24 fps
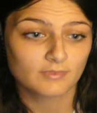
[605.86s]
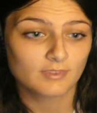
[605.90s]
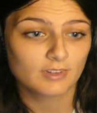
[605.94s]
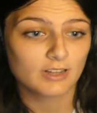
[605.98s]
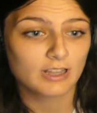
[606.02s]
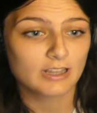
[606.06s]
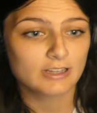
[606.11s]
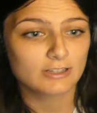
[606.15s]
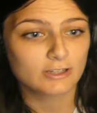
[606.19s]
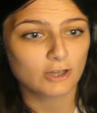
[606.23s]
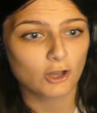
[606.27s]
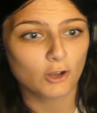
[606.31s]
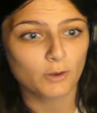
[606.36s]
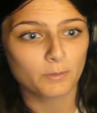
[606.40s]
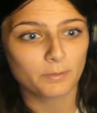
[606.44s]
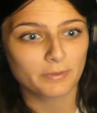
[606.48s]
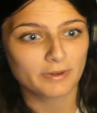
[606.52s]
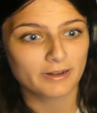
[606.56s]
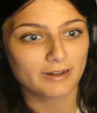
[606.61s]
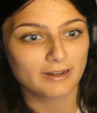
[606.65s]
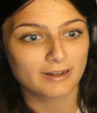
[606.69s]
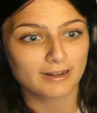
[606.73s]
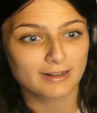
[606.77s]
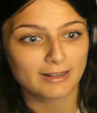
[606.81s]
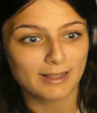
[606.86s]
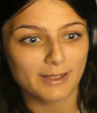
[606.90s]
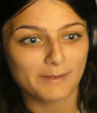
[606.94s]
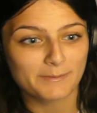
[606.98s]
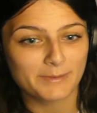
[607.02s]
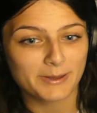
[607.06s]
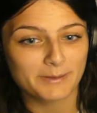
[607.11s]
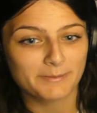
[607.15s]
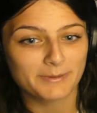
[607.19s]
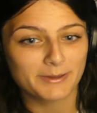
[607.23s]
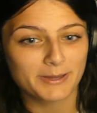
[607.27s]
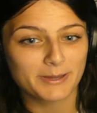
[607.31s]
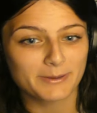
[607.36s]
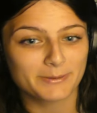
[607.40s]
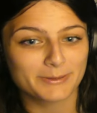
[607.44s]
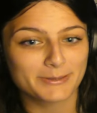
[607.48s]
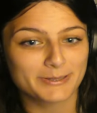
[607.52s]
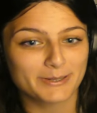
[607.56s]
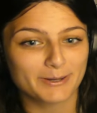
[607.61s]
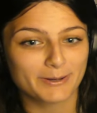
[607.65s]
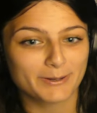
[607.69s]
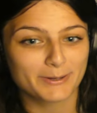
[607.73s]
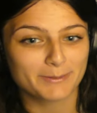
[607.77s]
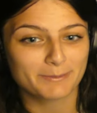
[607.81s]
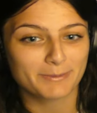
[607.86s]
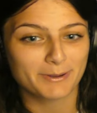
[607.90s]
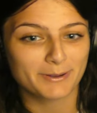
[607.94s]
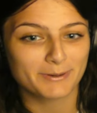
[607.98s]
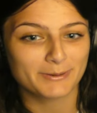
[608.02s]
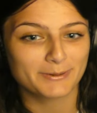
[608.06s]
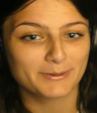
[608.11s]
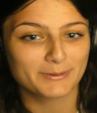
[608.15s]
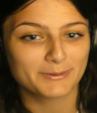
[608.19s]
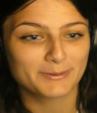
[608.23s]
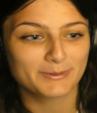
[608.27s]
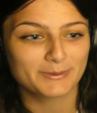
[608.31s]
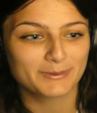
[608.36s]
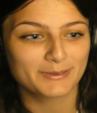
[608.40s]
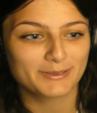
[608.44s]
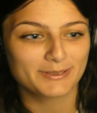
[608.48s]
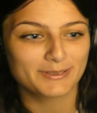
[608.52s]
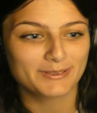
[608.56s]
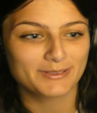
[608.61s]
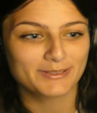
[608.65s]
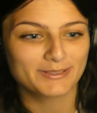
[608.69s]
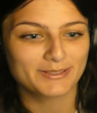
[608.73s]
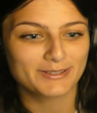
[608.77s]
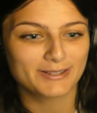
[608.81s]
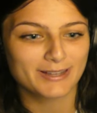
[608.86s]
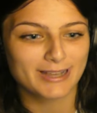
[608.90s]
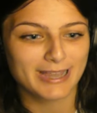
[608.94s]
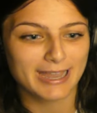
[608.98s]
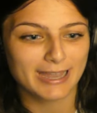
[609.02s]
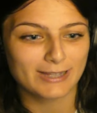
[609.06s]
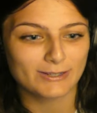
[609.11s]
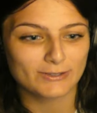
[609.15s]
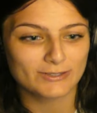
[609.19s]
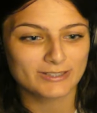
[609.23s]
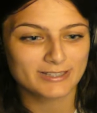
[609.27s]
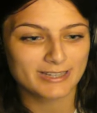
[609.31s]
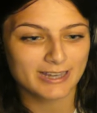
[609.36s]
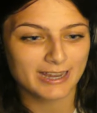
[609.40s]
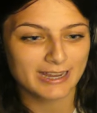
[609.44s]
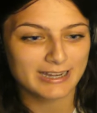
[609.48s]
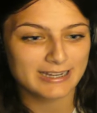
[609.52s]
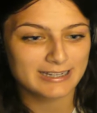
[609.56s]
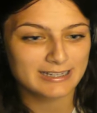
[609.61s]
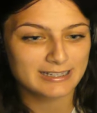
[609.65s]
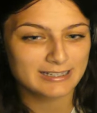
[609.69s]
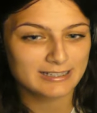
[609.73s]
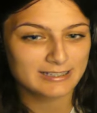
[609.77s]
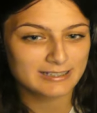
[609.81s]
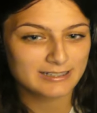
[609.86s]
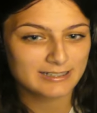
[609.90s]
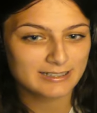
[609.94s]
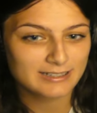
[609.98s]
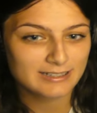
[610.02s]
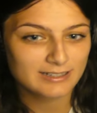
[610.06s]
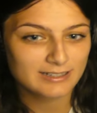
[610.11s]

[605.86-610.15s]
He's hoping that maybe he would talk about Gail's case.